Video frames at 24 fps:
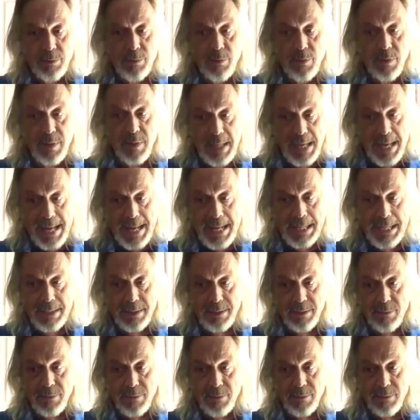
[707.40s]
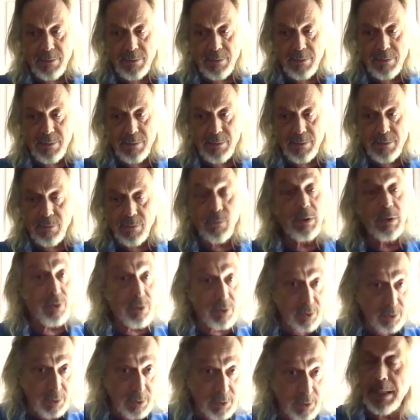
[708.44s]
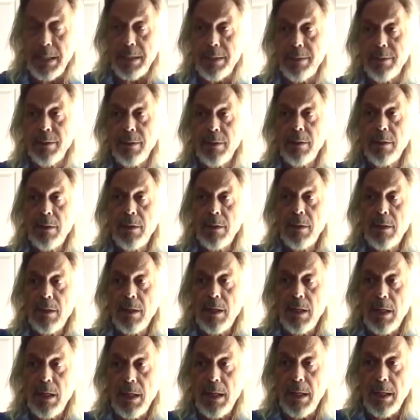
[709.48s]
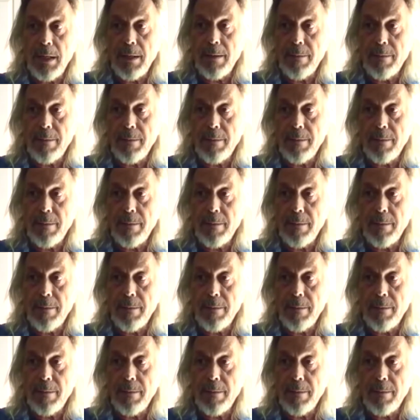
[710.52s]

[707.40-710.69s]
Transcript: I do that, which is good and fine,